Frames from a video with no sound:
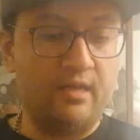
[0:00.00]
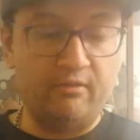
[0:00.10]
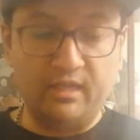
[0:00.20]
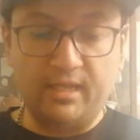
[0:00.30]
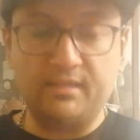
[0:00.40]
I
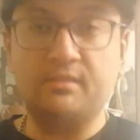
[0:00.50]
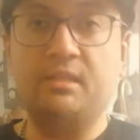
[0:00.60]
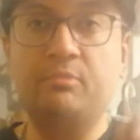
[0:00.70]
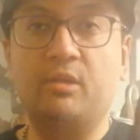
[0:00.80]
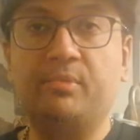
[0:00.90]
really like this
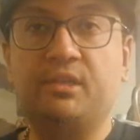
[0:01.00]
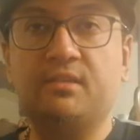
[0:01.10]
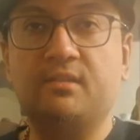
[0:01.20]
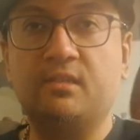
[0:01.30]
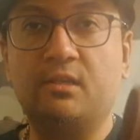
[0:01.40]
teapot
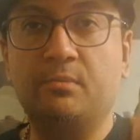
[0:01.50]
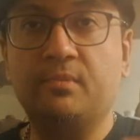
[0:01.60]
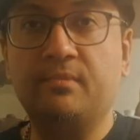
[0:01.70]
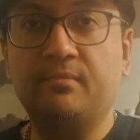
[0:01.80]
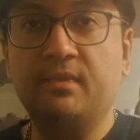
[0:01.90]
because the
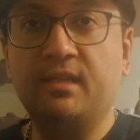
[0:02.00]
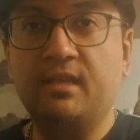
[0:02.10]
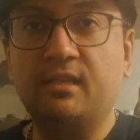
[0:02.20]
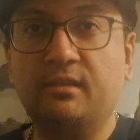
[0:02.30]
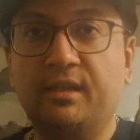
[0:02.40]

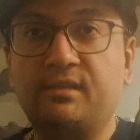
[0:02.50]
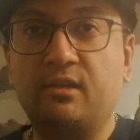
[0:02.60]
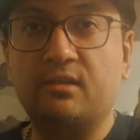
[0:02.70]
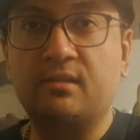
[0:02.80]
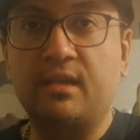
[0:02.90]
lid
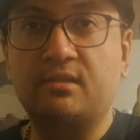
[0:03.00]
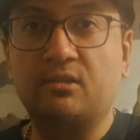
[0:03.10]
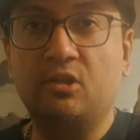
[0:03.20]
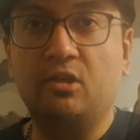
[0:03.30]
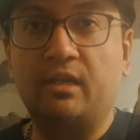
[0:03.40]
skirt's nice
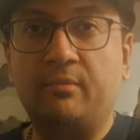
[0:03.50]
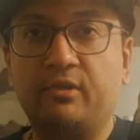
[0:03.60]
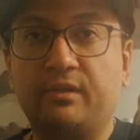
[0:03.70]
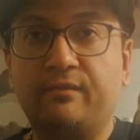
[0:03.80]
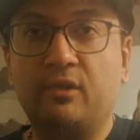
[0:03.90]
and long, and I'm
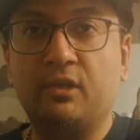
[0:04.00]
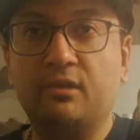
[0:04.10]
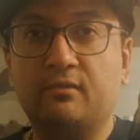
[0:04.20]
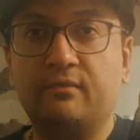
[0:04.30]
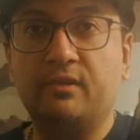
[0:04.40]
really fond of